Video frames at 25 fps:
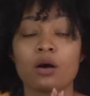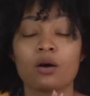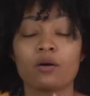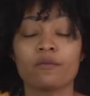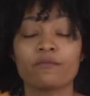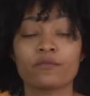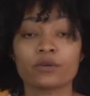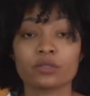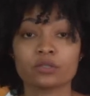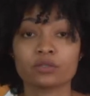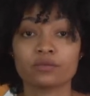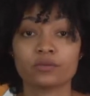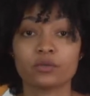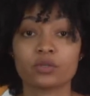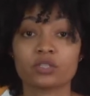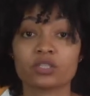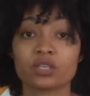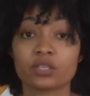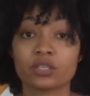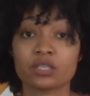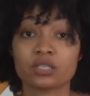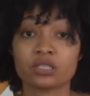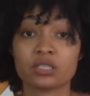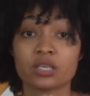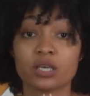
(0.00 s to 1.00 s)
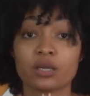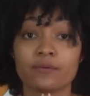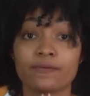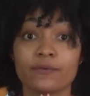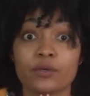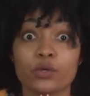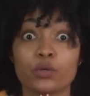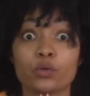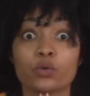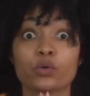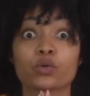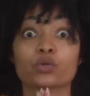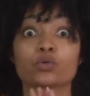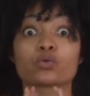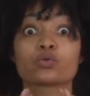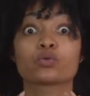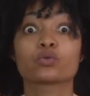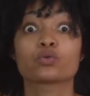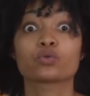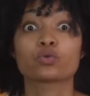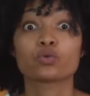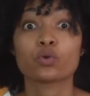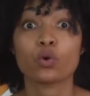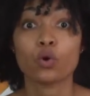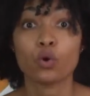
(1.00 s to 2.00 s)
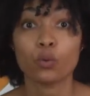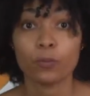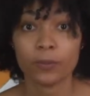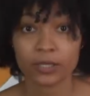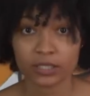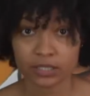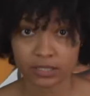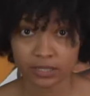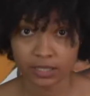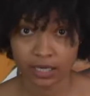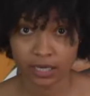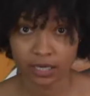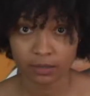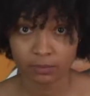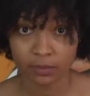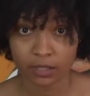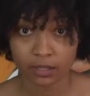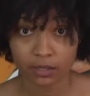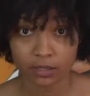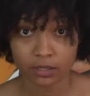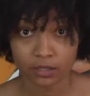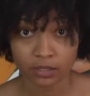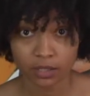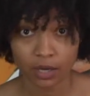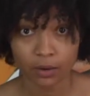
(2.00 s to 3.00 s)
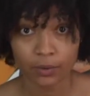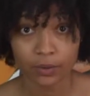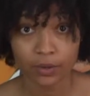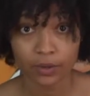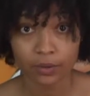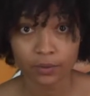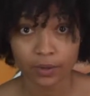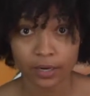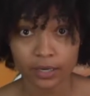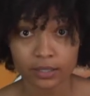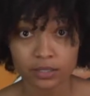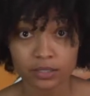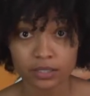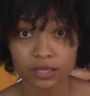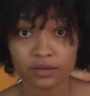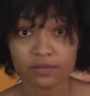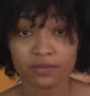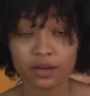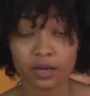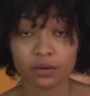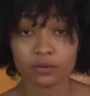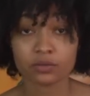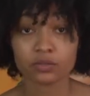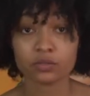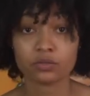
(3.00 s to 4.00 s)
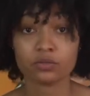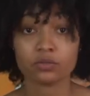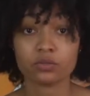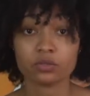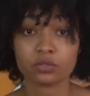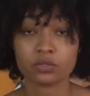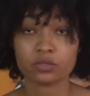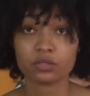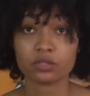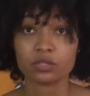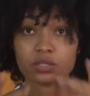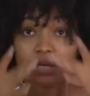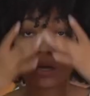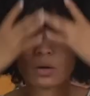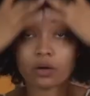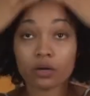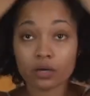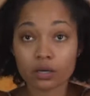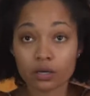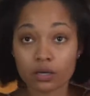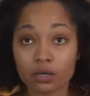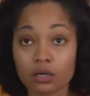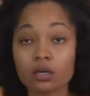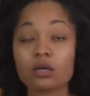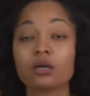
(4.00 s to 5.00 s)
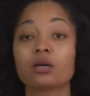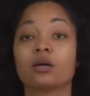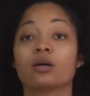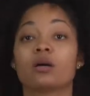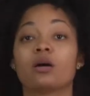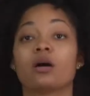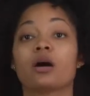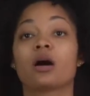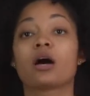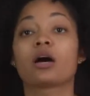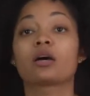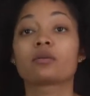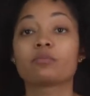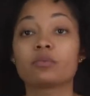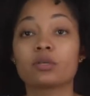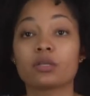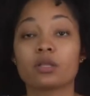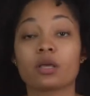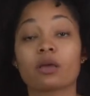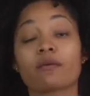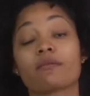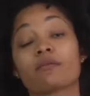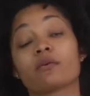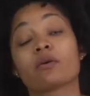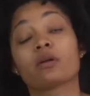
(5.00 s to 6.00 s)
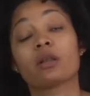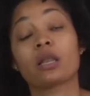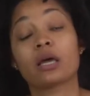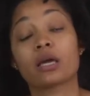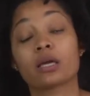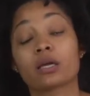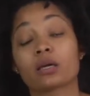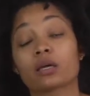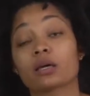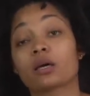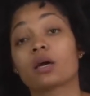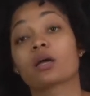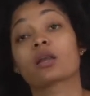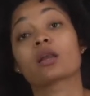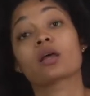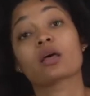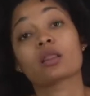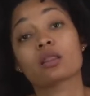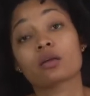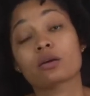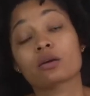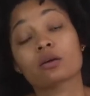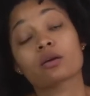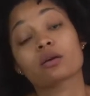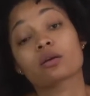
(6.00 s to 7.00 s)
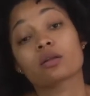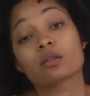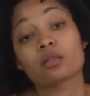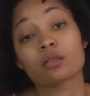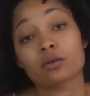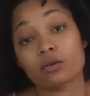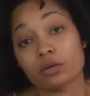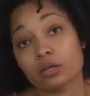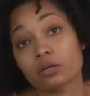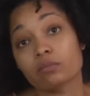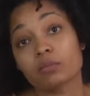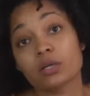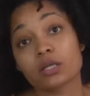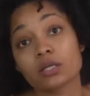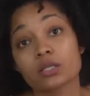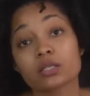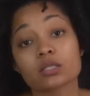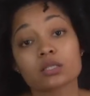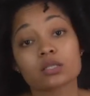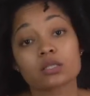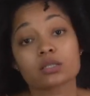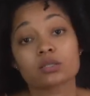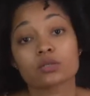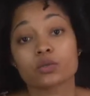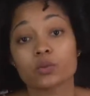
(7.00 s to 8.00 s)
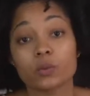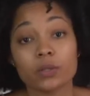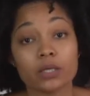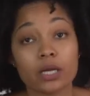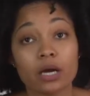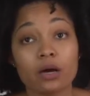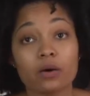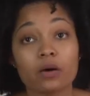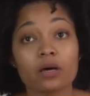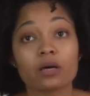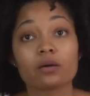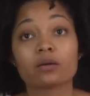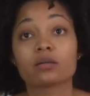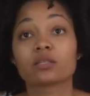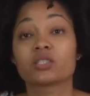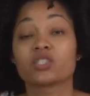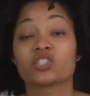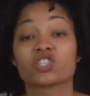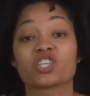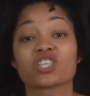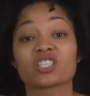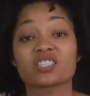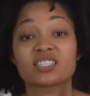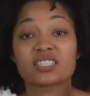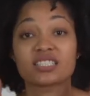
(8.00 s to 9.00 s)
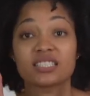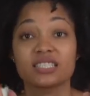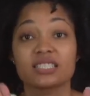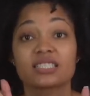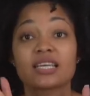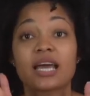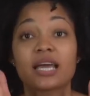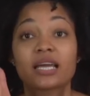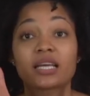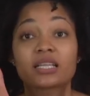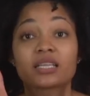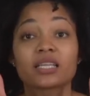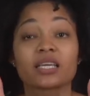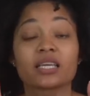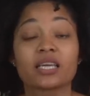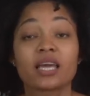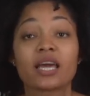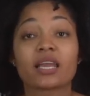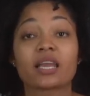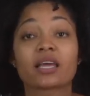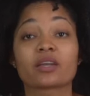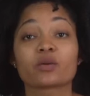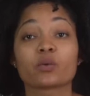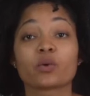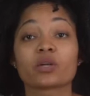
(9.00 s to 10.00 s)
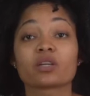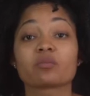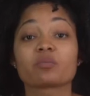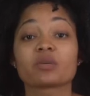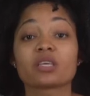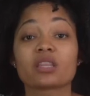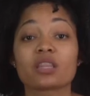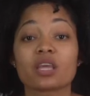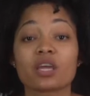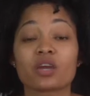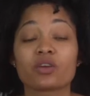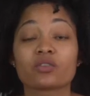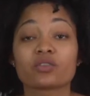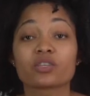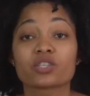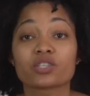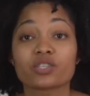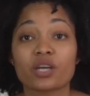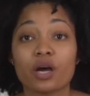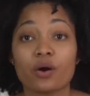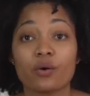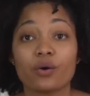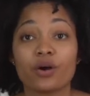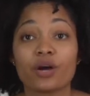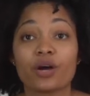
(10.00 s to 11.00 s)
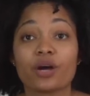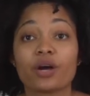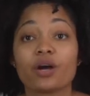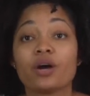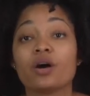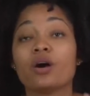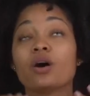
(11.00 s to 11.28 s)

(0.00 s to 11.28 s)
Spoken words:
First of all, it's going to save you so much time in the shower, right? If I was to do this in the shower, I'd be there for like another 30 minutes to an hour just detangling, and I don't want to be there in the shower